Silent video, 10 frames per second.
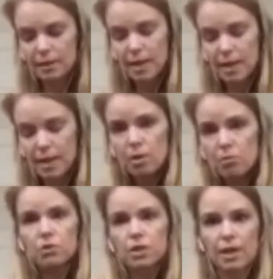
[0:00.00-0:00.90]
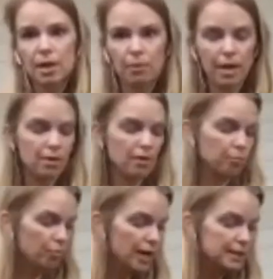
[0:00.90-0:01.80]
But a lot of times we don't use it that
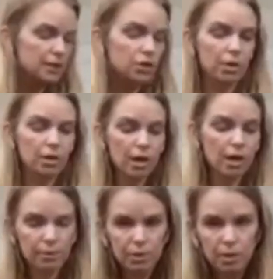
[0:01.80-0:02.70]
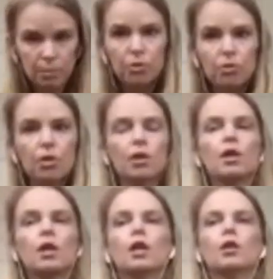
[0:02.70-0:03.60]
way. We have braces, we are on the
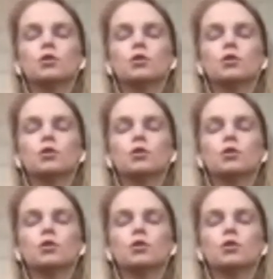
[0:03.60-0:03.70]
computer.